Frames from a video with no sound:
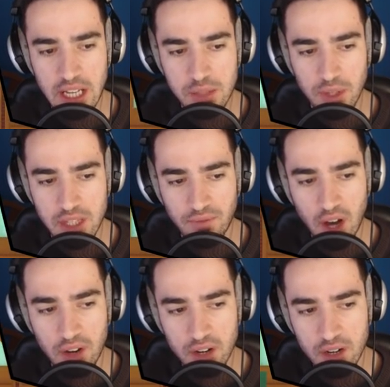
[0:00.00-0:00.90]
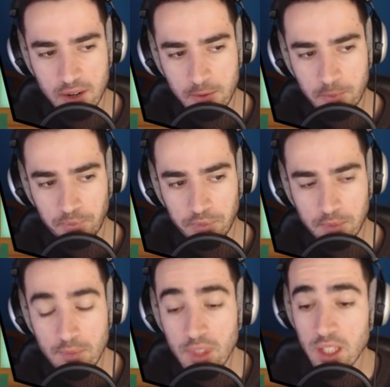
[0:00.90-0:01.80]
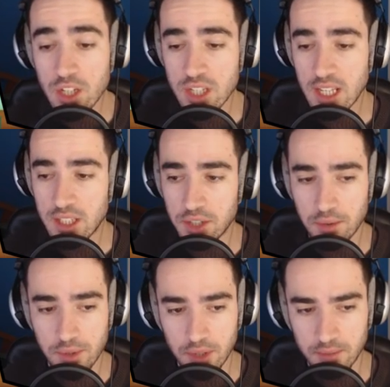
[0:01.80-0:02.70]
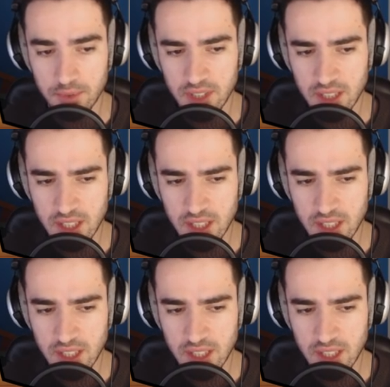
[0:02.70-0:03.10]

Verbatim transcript: does with his father. He just entered the room.